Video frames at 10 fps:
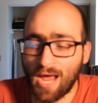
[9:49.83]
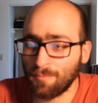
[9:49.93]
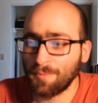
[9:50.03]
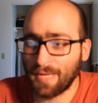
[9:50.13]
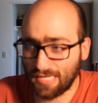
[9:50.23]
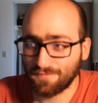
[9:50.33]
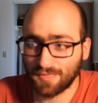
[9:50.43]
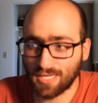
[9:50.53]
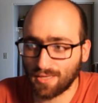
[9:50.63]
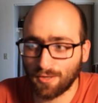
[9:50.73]
I am a
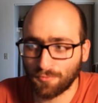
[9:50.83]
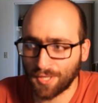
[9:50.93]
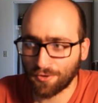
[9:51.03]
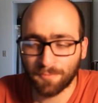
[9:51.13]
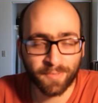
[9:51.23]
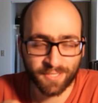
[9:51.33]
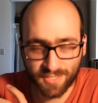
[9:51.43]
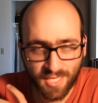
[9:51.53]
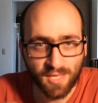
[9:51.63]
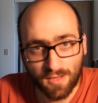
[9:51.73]
painfully slow reader,
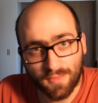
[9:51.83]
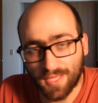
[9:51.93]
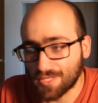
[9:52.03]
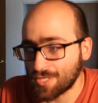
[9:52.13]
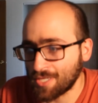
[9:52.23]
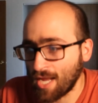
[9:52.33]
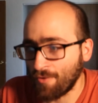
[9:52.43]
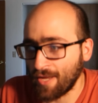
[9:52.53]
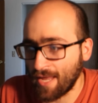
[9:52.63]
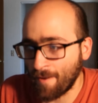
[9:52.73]
but that's just
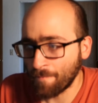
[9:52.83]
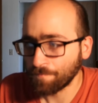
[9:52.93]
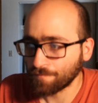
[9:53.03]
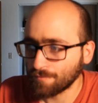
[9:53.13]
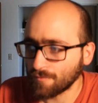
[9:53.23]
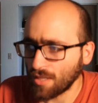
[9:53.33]
how I am.